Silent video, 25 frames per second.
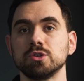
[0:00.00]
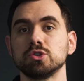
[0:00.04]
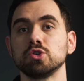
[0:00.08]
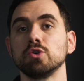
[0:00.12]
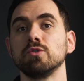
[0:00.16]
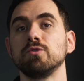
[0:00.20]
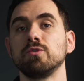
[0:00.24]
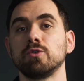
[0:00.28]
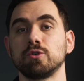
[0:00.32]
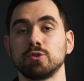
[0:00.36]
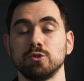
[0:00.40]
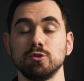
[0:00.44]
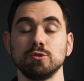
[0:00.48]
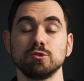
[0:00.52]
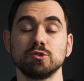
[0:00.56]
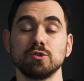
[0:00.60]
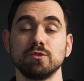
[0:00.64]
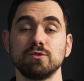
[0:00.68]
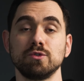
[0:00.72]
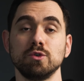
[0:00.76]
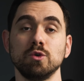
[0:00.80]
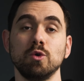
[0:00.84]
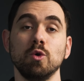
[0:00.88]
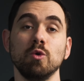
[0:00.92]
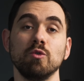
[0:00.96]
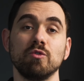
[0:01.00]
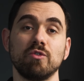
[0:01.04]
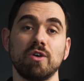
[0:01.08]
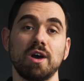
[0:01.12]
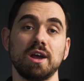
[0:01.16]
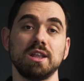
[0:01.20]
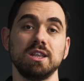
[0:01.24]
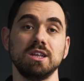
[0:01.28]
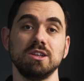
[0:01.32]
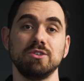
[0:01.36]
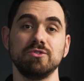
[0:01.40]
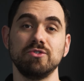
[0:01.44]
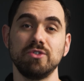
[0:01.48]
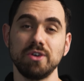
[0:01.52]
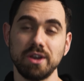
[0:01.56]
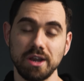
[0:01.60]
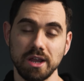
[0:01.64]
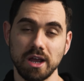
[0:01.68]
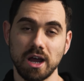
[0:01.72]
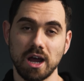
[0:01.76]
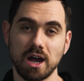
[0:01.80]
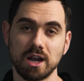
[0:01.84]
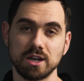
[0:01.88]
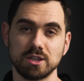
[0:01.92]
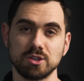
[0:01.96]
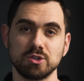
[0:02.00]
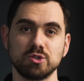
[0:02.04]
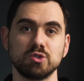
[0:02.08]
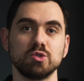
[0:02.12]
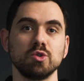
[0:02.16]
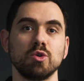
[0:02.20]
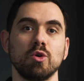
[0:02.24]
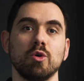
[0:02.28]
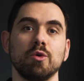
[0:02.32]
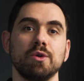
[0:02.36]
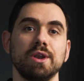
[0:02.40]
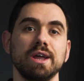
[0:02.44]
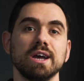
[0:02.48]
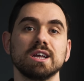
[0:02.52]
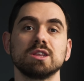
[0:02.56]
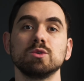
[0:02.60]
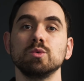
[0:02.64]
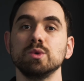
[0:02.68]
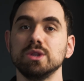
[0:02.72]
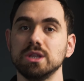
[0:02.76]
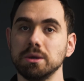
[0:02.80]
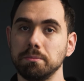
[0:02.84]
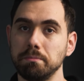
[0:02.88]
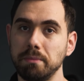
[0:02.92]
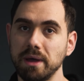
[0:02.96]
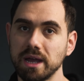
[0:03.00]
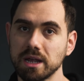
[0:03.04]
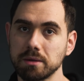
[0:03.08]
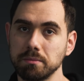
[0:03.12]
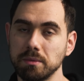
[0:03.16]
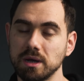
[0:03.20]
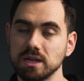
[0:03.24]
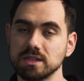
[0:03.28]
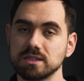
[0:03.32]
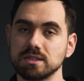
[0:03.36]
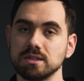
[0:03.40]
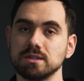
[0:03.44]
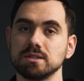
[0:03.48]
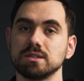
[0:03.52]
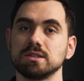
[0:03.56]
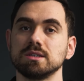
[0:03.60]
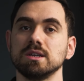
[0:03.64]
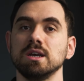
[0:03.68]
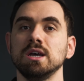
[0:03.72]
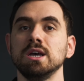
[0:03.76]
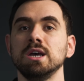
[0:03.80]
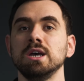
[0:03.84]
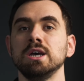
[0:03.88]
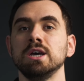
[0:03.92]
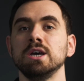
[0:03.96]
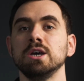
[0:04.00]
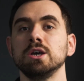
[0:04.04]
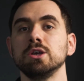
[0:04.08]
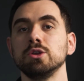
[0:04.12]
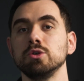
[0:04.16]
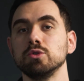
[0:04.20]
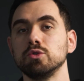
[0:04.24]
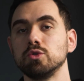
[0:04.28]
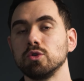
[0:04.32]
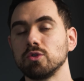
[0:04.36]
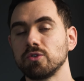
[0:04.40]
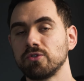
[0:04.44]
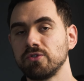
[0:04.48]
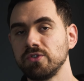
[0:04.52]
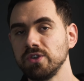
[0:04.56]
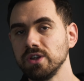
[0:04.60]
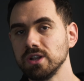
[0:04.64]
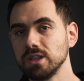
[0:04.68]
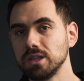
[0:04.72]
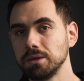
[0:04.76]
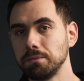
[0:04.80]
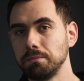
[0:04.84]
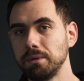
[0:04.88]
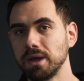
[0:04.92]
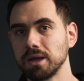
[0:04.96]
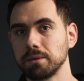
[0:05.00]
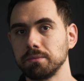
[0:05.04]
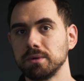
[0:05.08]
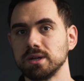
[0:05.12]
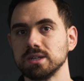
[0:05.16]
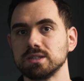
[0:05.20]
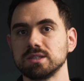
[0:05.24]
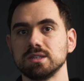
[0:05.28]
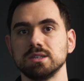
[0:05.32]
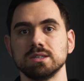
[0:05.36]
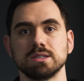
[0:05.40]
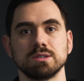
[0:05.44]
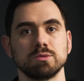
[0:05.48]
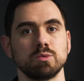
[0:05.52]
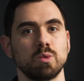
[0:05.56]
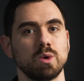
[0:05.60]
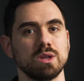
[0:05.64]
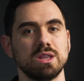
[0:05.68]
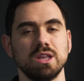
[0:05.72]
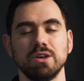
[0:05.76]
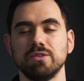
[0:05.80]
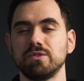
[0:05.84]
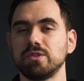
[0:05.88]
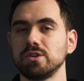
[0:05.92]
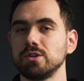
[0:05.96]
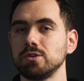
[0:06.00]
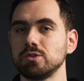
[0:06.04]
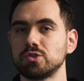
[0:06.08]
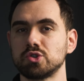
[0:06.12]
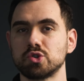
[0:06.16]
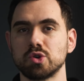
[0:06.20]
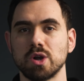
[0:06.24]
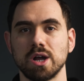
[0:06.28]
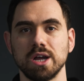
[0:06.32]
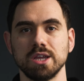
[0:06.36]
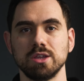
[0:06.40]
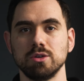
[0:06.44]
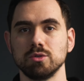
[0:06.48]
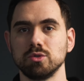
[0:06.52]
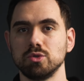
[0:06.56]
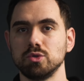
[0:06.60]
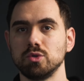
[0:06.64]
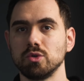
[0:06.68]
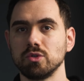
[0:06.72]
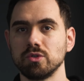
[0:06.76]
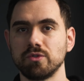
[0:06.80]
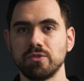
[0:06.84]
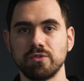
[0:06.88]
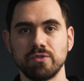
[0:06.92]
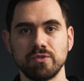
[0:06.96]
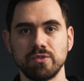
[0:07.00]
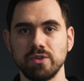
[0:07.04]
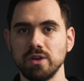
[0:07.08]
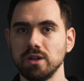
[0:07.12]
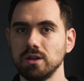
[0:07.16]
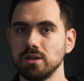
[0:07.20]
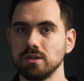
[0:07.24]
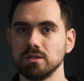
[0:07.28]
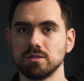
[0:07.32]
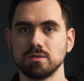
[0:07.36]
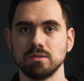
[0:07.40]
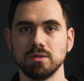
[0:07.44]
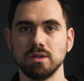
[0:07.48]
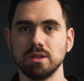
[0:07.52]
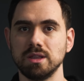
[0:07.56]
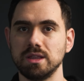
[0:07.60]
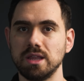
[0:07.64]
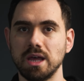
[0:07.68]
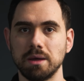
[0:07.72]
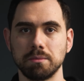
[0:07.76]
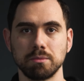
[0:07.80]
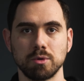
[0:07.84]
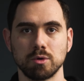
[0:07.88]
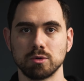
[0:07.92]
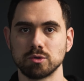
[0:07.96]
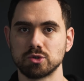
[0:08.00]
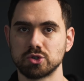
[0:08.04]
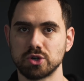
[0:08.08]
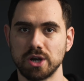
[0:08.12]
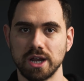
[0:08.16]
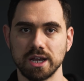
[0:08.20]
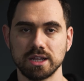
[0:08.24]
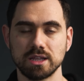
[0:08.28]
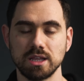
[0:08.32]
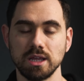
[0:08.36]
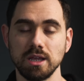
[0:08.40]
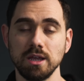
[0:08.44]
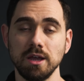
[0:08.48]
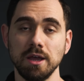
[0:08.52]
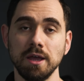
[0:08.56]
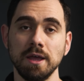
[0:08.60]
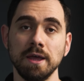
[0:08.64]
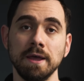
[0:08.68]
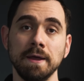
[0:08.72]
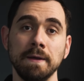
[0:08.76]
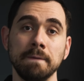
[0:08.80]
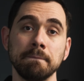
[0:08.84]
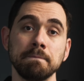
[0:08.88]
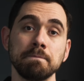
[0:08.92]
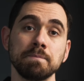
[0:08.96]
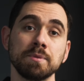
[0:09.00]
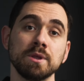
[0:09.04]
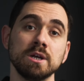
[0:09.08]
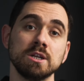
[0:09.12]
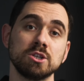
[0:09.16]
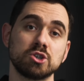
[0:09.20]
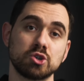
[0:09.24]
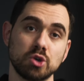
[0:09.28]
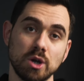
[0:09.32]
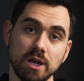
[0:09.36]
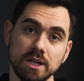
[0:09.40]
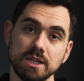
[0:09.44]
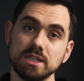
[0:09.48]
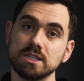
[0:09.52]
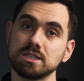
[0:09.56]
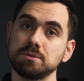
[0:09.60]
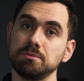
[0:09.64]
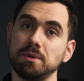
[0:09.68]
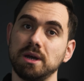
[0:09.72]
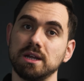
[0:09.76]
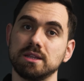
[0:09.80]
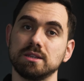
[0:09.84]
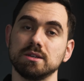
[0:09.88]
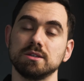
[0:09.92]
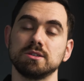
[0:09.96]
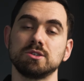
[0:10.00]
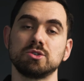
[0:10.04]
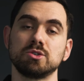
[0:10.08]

So for those of you who find it very hard to connect with the back muscles, you don't feel the back muscles, whatever you try, you don't feel them contracting, try this method.